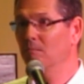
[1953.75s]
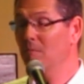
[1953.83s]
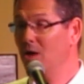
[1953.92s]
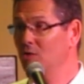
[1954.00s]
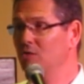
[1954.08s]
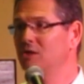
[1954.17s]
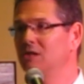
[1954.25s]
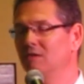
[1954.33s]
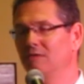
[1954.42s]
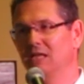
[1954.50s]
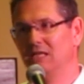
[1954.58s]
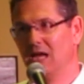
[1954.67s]

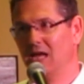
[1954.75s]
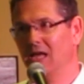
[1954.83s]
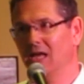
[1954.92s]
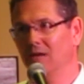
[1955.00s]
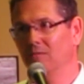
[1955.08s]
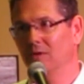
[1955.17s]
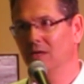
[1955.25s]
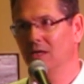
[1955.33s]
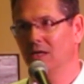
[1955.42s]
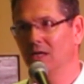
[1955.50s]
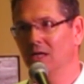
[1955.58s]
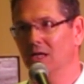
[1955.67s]
most of the time,
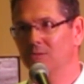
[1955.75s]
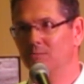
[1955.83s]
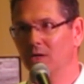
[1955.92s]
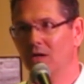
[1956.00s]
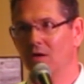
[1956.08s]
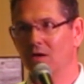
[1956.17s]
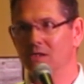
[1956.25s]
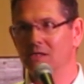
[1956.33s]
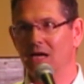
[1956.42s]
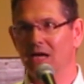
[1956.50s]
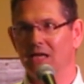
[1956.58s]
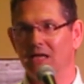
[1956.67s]
it's
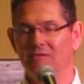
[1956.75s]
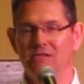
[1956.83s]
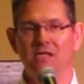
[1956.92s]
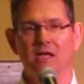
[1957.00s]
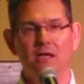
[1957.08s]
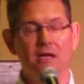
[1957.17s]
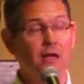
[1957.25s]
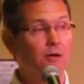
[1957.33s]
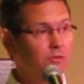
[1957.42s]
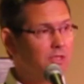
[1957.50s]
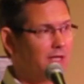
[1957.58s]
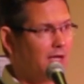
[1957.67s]
because I have said
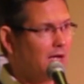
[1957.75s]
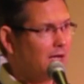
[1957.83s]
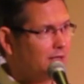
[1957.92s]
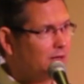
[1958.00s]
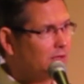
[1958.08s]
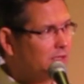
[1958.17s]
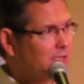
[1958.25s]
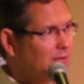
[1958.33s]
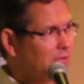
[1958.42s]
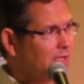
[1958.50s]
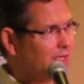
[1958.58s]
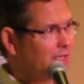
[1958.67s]
no to God on
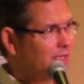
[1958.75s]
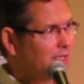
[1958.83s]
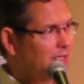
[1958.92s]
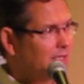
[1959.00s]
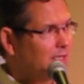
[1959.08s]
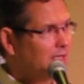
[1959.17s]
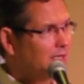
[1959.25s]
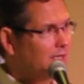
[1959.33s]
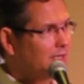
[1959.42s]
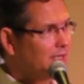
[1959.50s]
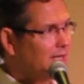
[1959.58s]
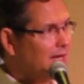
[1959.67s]
something.
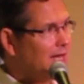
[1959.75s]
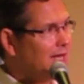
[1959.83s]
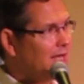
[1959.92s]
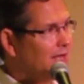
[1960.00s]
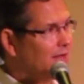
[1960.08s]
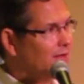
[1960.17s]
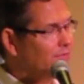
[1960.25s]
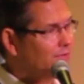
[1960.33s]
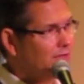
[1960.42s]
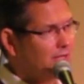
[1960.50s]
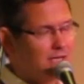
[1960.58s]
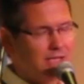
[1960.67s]
That I have
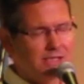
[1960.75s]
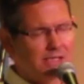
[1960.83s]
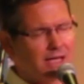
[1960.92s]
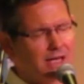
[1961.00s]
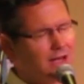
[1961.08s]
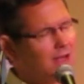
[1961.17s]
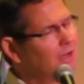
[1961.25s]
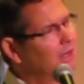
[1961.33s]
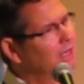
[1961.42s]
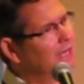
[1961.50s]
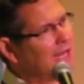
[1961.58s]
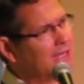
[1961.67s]
said,
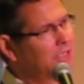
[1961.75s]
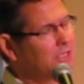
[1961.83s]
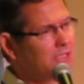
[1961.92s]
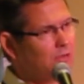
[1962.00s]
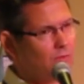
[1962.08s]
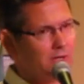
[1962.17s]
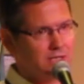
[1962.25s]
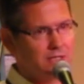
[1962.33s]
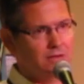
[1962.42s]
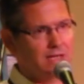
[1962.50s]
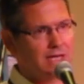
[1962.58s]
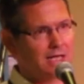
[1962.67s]
I just don't want to
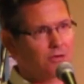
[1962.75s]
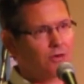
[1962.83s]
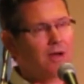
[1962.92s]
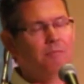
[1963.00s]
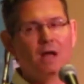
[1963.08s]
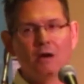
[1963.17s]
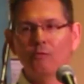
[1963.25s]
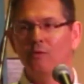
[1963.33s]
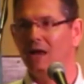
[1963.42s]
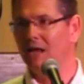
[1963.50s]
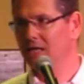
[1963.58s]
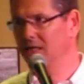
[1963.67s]
do that. Or I'm not
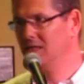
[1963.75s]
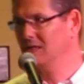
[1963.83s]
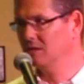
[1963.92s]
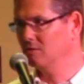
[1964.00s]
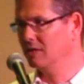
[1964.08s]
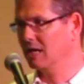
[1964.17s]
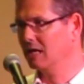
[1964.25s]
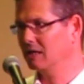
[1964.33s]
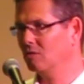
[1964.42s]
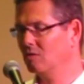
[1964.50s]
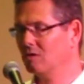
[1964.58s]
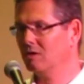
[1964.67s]
ready to do
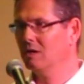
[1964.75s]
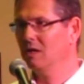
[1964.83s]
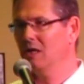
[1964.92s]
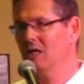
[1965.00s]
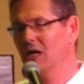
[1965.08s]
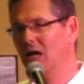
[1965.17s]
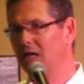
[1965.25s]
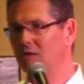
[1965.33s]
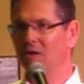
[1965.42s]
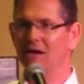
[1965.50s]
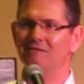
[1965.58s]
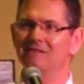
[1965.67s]
that. Or
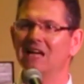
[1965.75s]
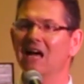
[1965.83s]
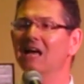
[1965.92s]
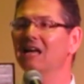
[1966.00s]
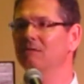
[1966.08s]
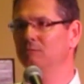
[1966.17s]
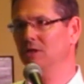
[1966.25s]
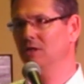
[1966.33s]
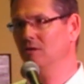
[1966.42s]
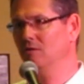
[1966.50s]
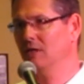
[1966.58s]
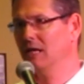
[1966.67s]
I don't have time
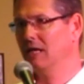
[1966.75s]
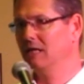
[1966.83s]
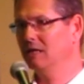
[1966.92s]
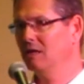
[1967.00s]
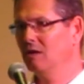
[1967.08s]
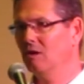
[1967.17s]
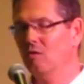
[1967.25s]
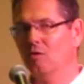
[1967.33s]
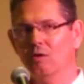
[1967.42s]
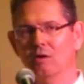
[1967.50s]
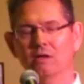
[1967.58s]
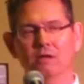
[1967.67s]
to do
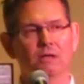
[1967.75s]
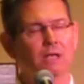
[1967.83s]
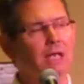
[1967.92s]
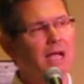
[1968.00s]
that. Or